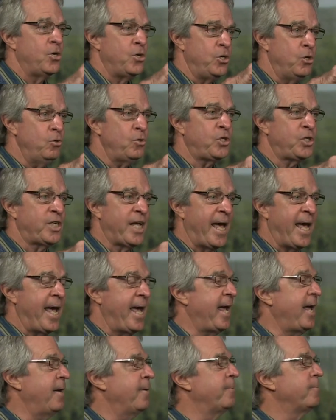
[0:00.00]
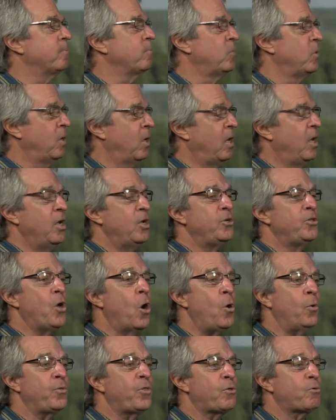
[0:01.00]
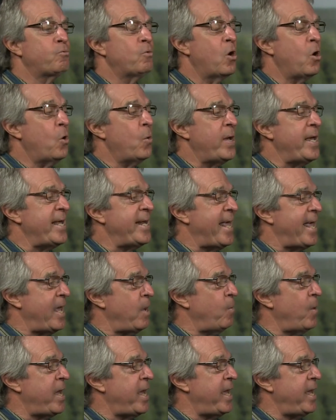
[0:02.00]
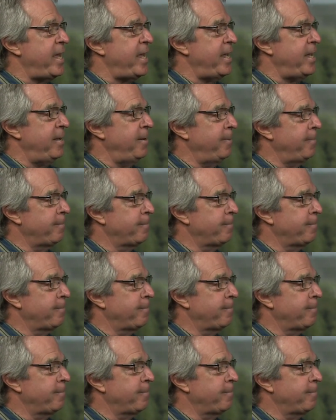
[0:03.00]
you say, don't throw it away.